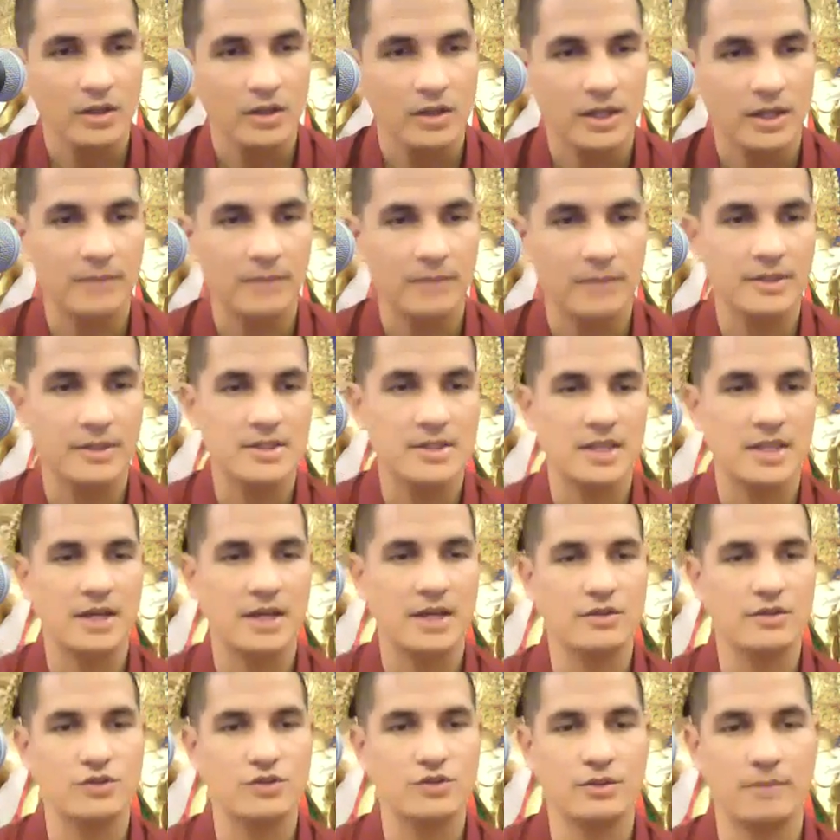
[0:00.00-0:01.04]
Climbing this
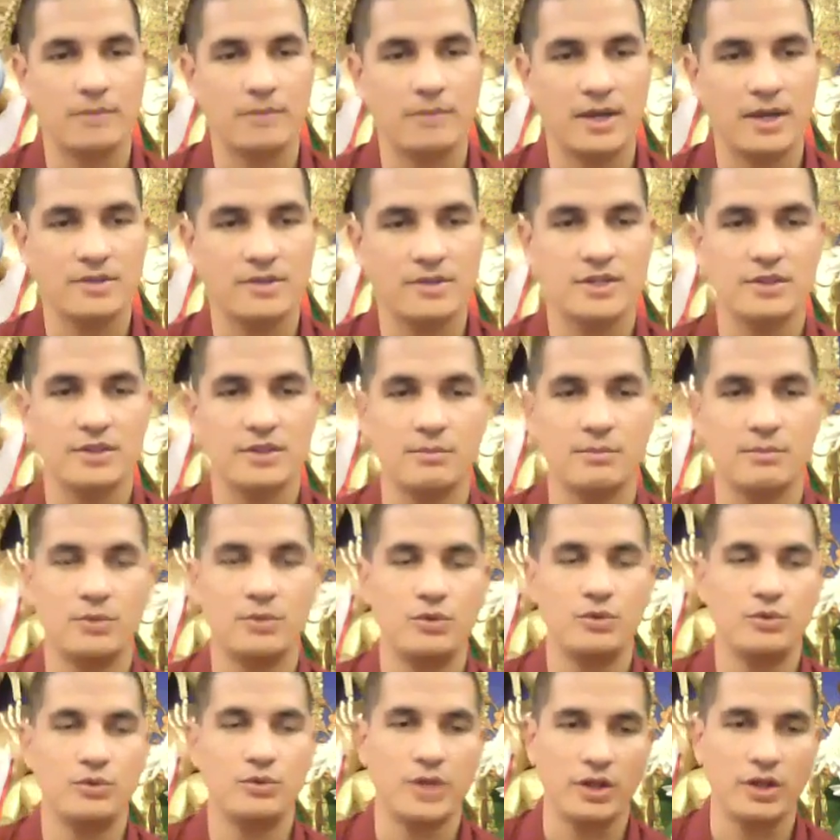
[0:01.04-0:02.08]
ladder, should a mouse eat the
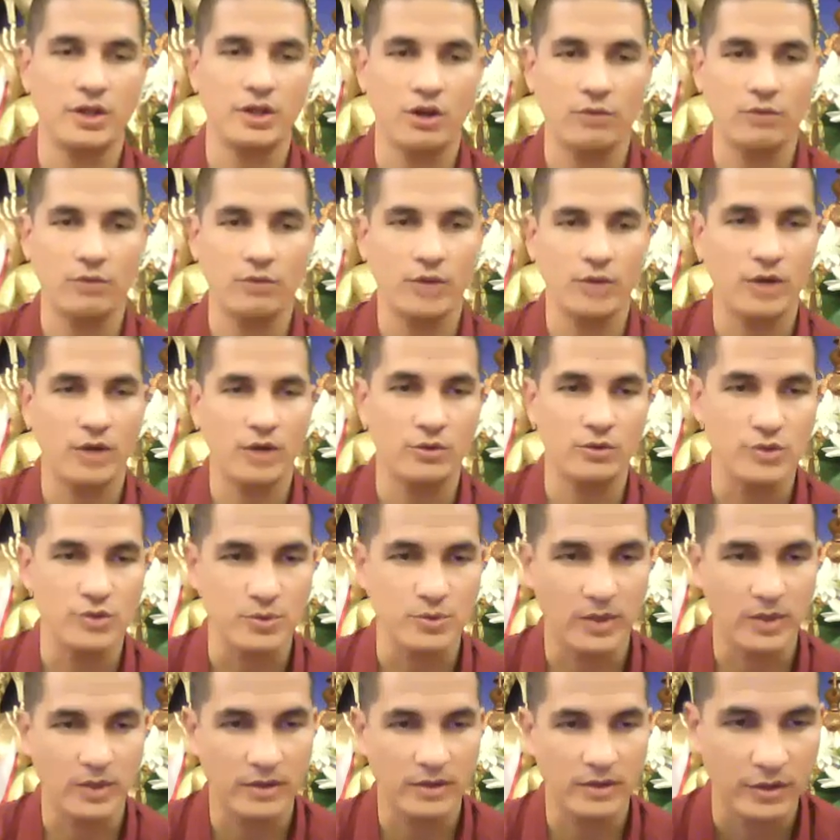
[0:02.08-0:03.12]
moon and harm Rahu as
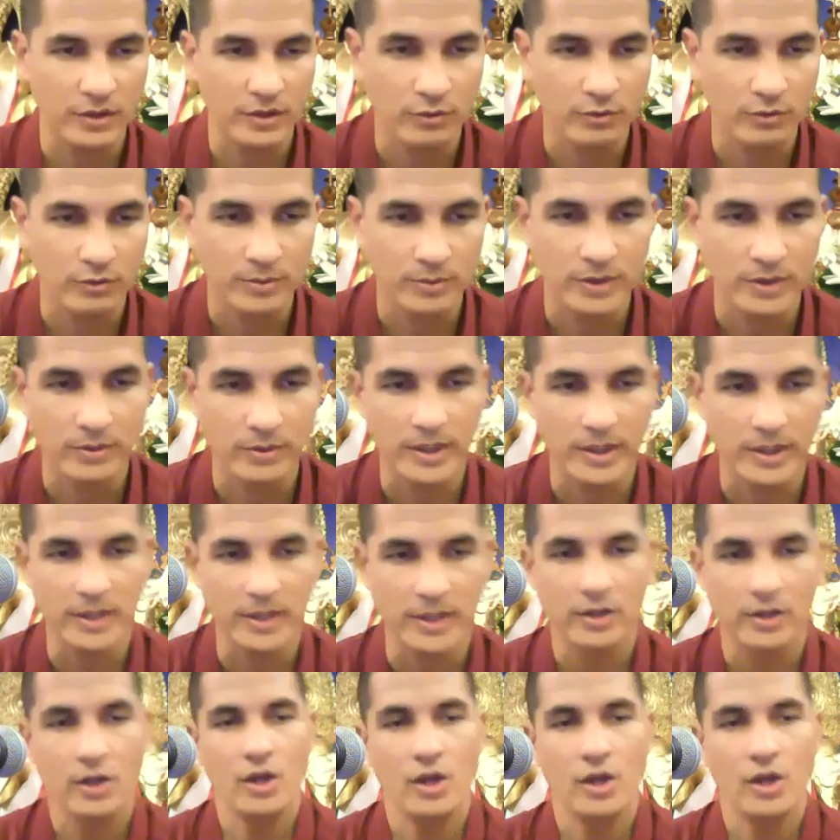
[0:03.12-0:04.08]
well, then there will be a relic.